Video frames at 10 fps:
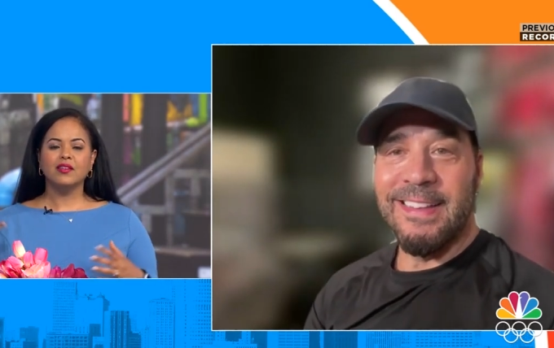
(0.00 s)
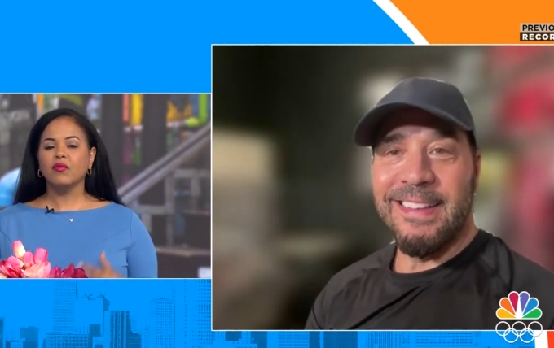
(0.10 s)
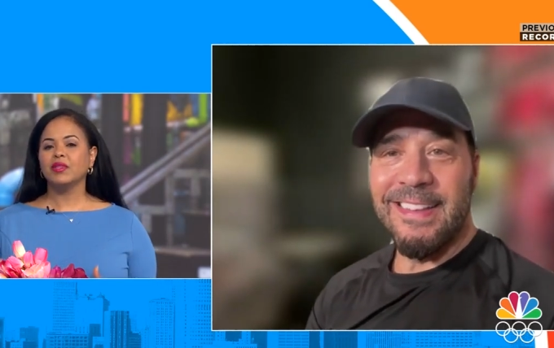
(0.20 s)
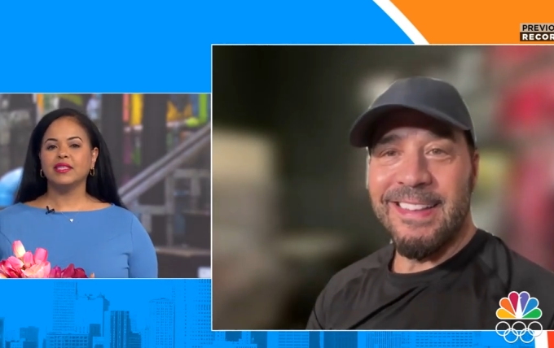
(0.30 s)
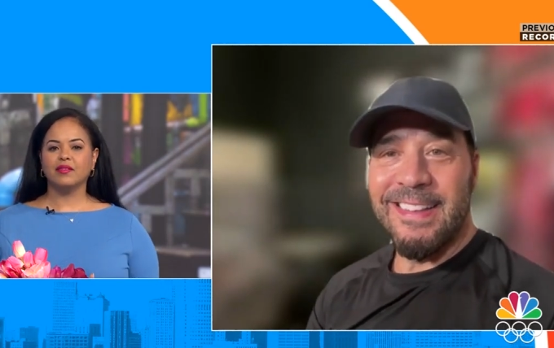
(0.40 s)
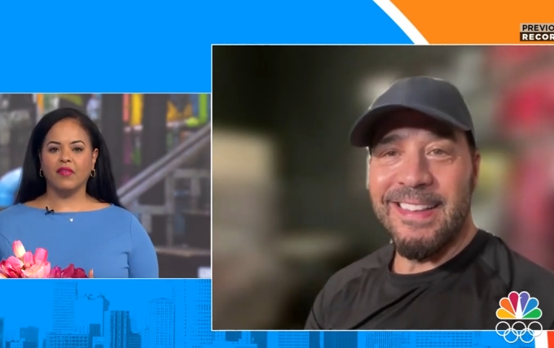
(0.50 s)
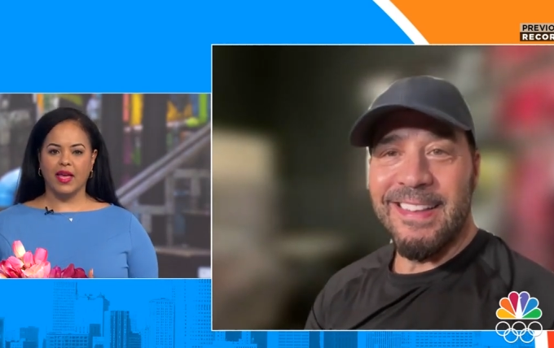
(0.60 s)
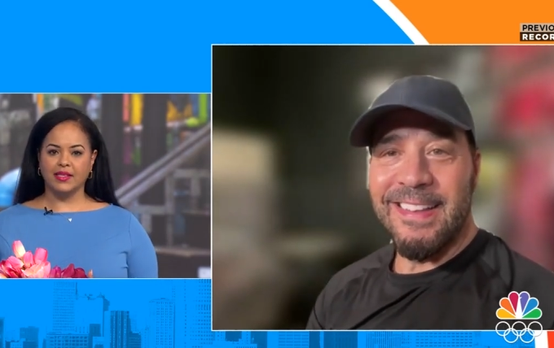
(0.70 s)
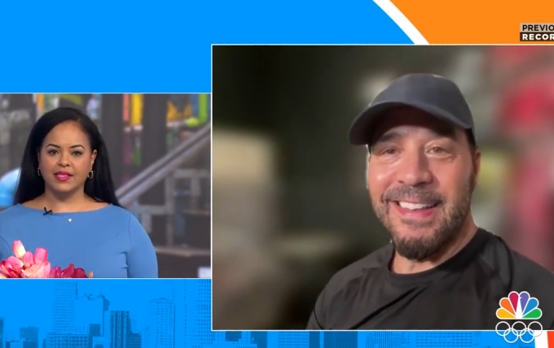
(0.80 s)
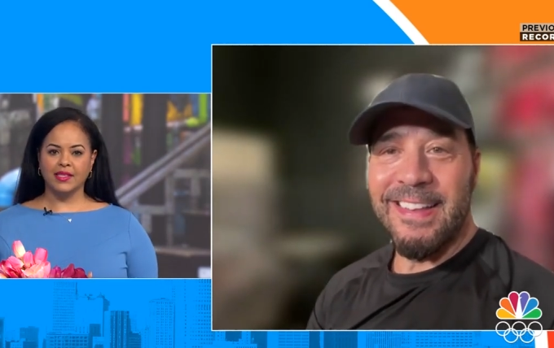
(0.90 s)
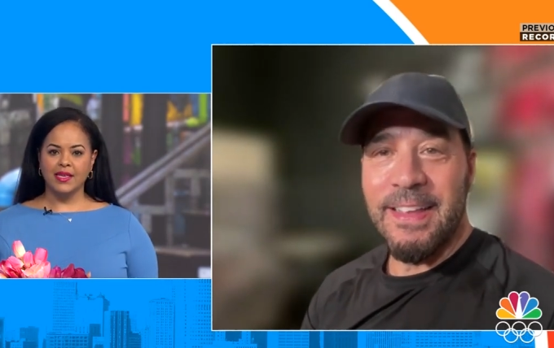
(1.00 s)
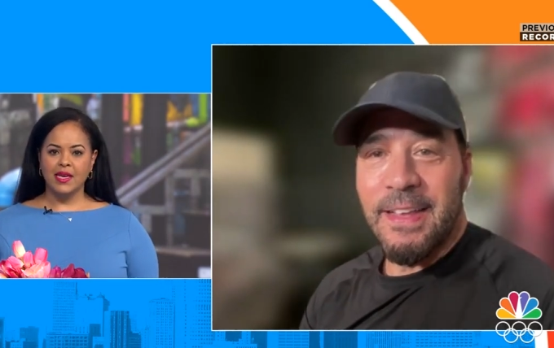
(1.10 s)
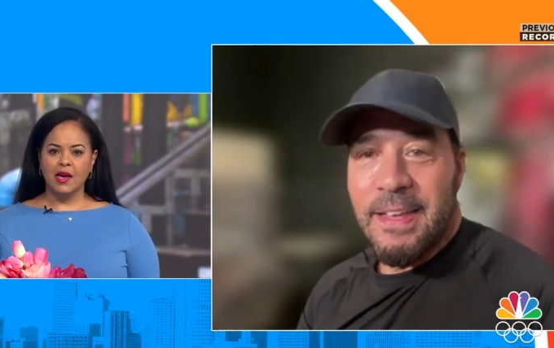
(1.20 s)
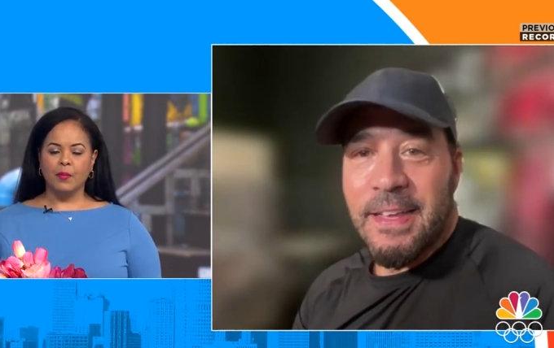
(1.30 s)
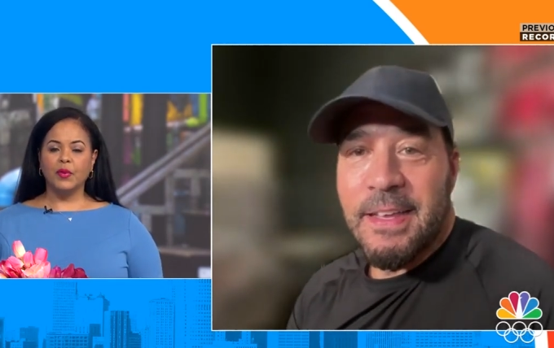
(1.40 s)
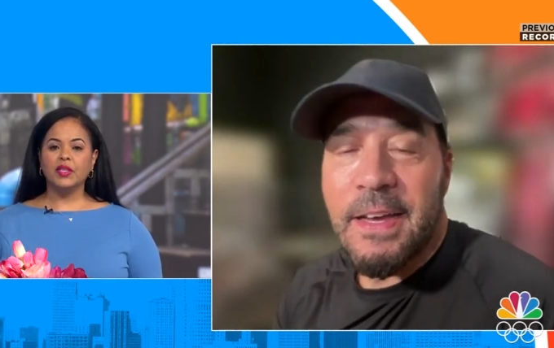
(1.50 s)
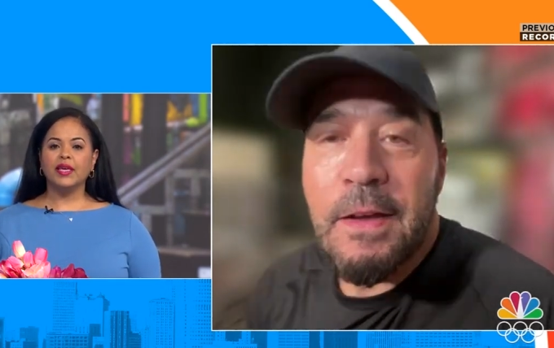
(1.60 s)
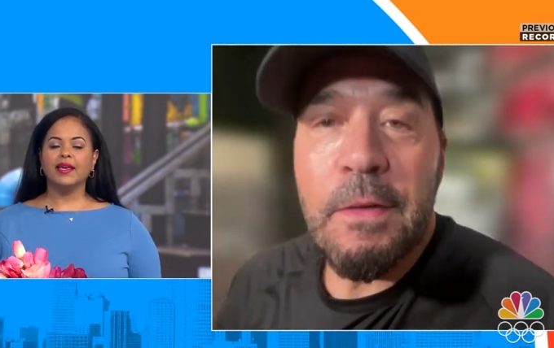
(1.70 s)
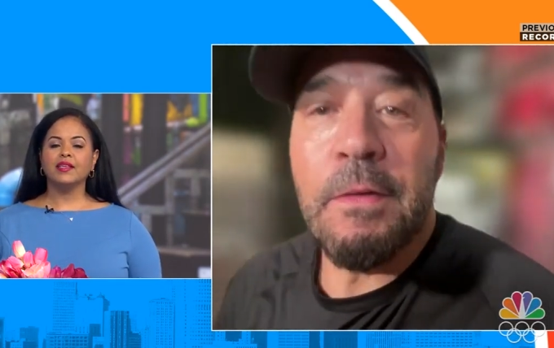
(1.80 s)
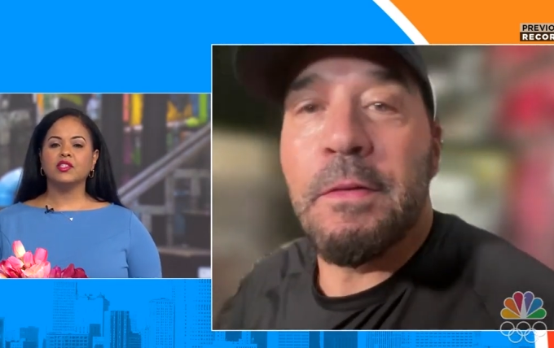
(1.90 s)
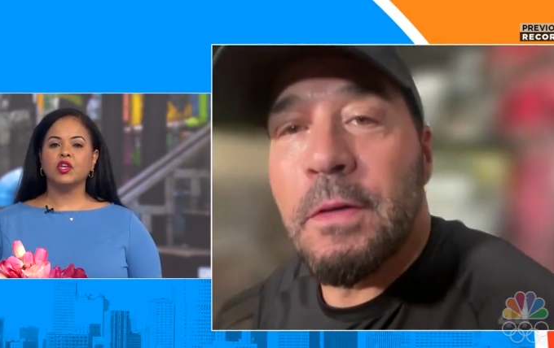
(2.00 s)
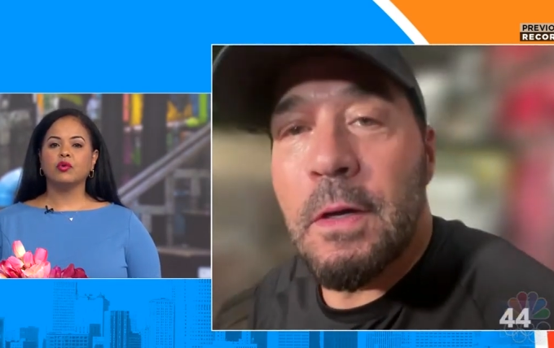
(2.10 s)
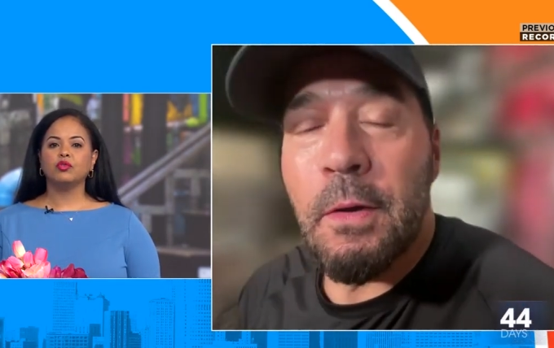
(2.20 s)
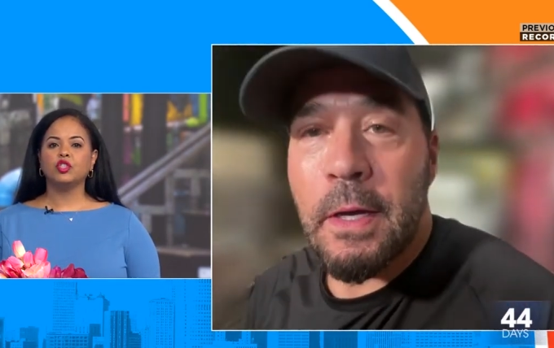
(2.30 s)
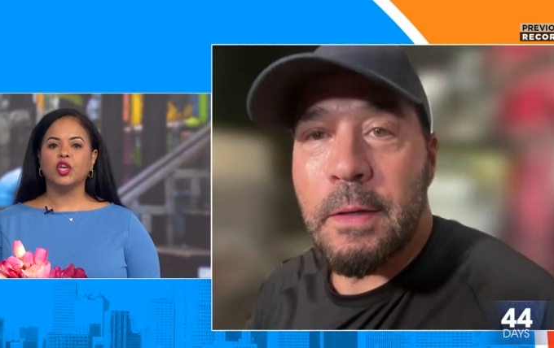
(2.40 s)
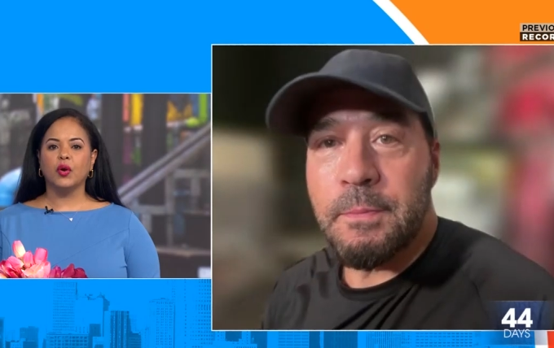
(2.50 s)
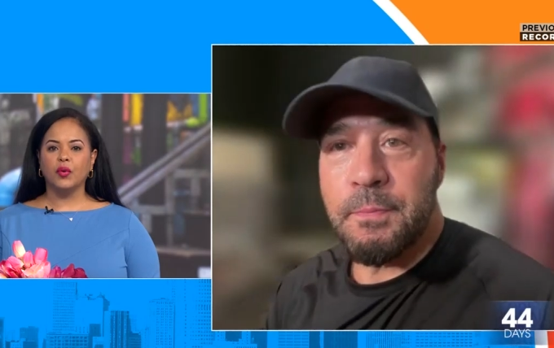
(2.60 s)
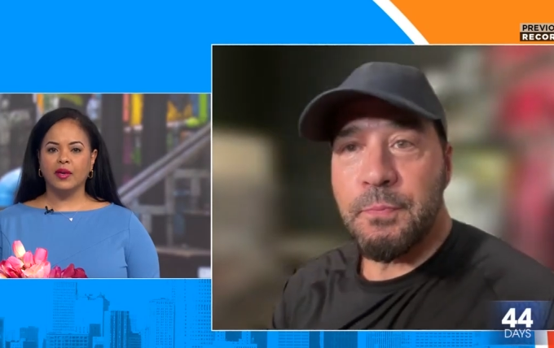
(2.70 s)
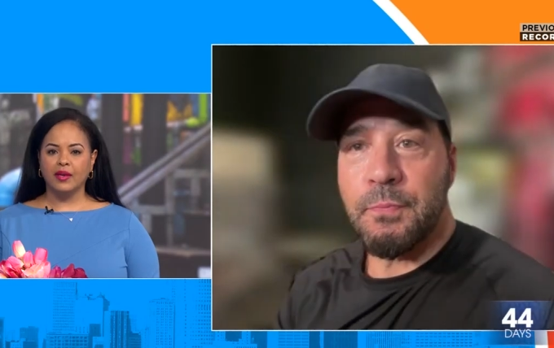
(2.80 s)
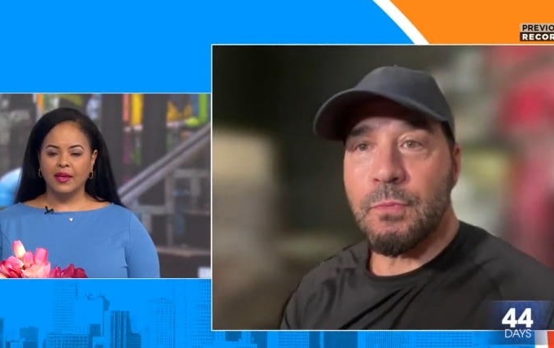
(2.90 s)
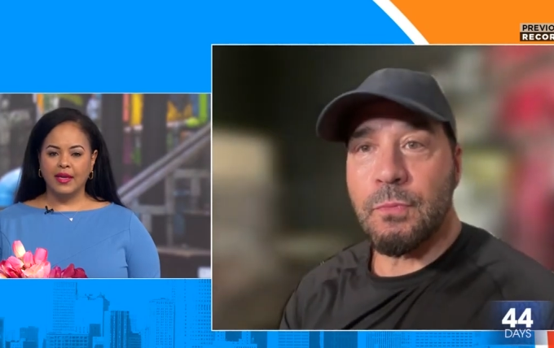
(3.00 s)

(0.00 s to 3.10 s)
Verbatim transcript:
Speaker 1: start with this event. Bullying is no okay. joke.